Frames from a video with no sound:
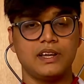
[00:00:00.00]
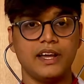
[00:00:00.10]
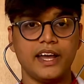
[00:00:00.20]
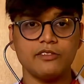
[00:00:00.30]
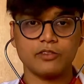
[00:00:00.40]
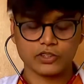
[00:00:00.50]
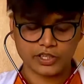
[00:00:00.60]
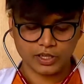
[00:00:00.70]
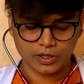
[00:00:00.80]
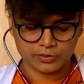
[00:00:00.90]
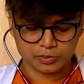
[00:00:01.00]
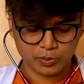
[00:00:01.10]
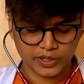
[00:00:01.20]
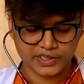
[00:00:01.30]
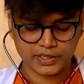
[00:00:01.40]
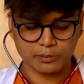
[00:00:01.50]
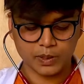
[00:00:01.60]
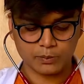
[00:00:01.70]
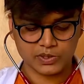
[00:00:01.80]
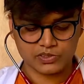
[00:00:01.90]
And for the Erb's point, the
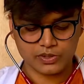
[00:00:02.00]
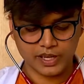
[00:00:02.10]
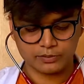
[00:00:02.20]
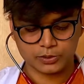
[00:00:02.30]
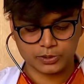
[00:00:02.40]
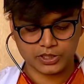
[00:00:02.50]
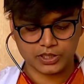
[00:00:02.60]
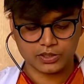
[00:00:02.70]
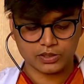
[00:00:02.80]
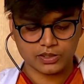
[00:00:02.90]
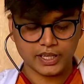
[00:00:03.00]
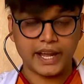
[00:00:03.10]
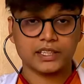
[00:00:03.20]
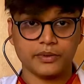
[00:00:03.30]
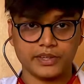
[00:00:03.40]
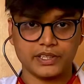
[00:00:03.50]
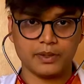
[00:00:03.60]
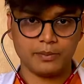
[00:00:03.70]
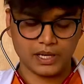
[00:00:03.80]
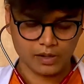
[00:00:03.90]
murmurs, you have to activate the
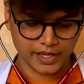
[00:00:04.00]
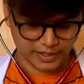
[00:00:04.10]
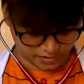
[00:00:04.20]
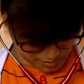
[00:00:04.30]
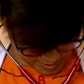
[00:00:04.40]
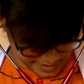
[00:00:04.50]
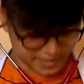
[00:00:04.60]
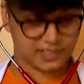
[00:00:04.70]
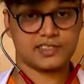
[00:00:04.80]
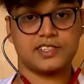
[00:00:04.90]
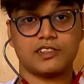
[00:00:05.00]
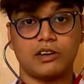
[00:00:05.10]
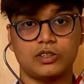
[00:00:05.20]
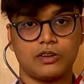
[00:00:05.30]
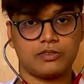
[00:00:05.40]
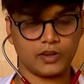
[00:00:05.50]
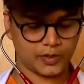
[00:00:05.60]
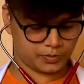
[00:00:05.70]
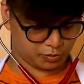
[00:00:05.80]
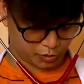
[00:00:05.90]
bell, and here is the sound of
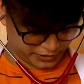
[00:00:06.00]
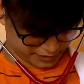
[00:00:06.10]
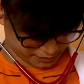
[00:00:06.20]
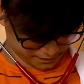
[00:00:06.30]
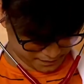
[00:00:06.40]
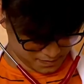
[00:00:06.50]
Erb's point.